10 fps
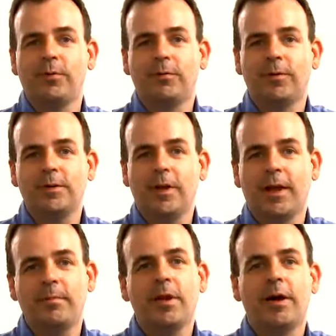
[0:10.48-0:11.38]
Universal
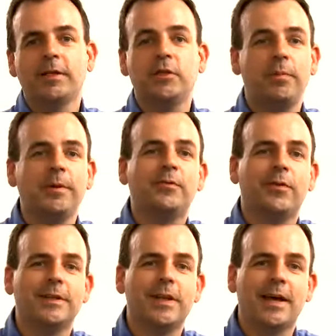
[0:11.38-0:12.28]
API shopping
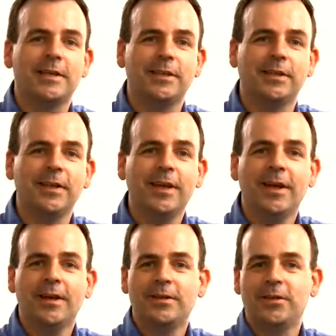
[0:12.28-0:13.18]
transaction
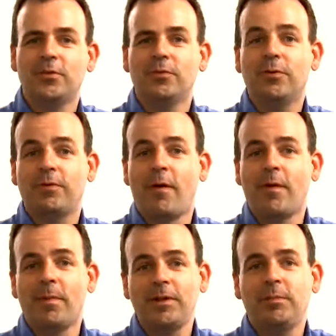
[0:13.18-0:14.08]
to
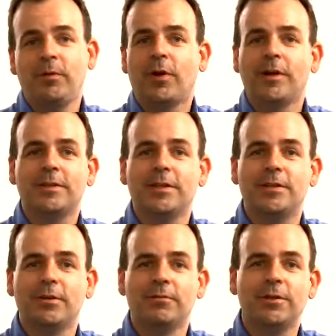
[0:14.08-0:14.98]
query multiple
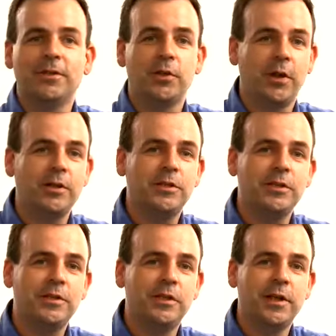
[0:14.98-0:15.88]
content sources, not
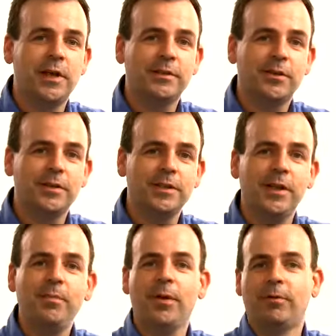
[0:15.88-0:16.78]
just GDS
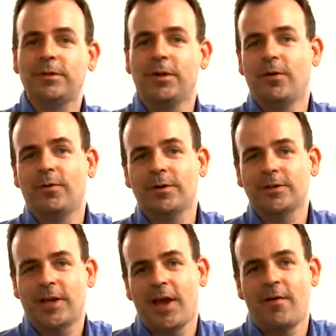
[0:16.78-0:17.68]
content, but also
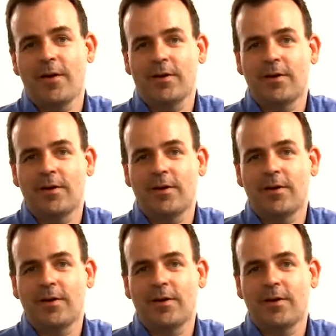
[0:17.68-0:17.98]
low-cost carrier